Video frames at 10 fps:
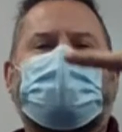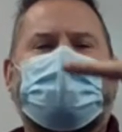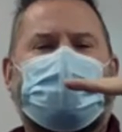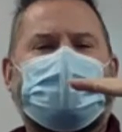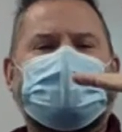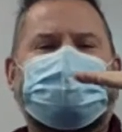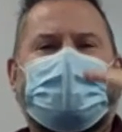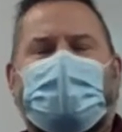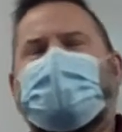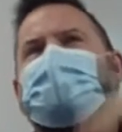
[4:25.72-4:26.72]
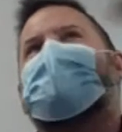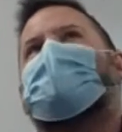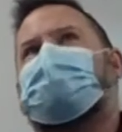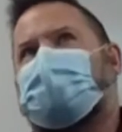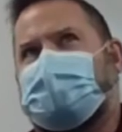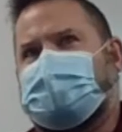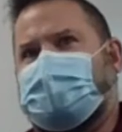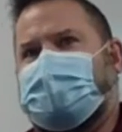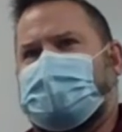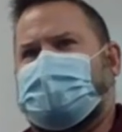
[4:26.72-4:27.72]
the person below you and then the person
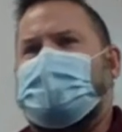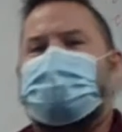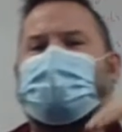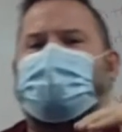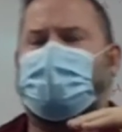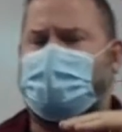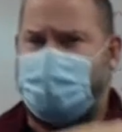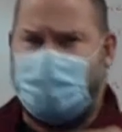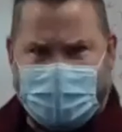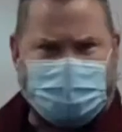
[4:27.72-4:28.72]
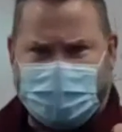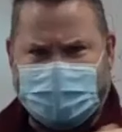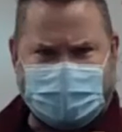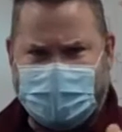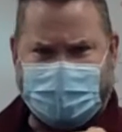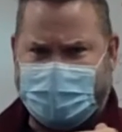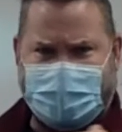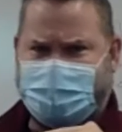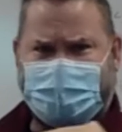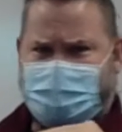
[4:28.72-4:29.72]
at the top. If you're the bottom person on the
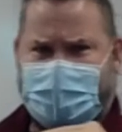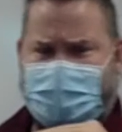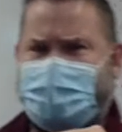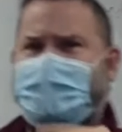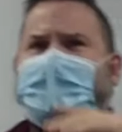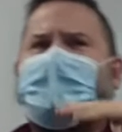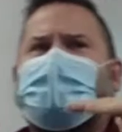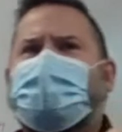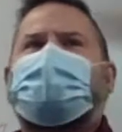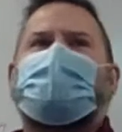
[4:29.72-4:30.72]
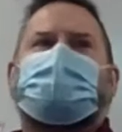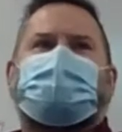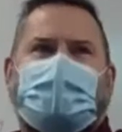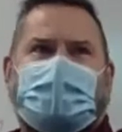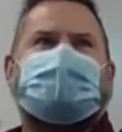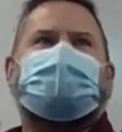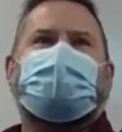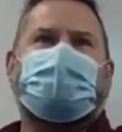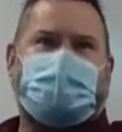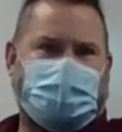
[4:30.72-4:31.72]
alphabet, you'll do the next
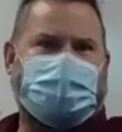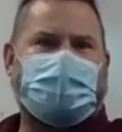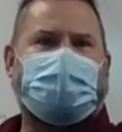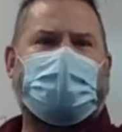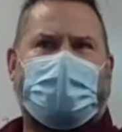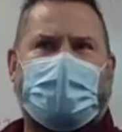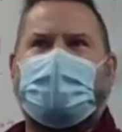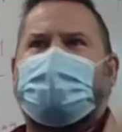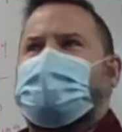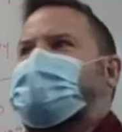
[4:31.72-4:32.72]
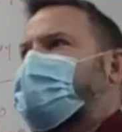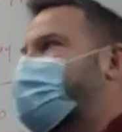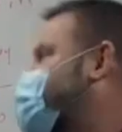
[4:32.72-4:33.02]
2, you'll do number 1 and number 2.